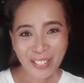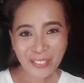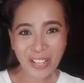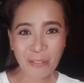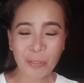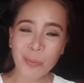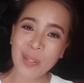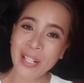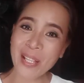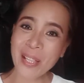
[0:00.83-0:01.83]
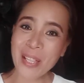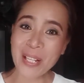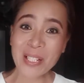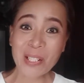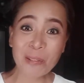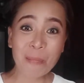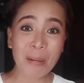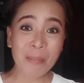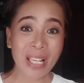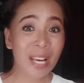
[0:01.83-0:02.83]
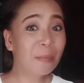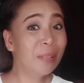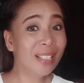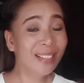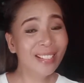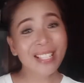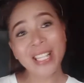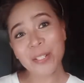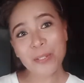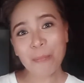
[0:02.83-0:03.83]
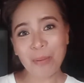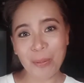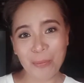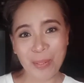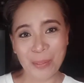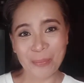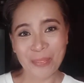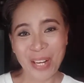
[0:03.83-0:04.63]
everyone, this is Mommy Emmy, the Supermom.